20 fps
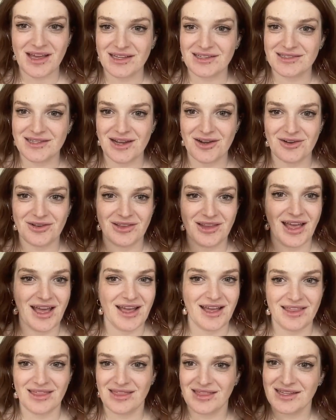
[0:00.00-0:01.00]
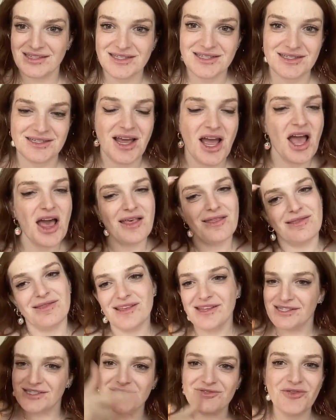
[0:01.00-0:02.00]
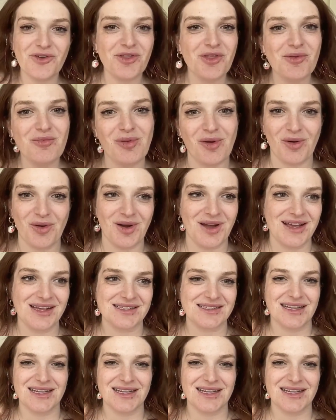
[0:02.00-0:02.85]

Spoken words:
that are like, this is for the boys.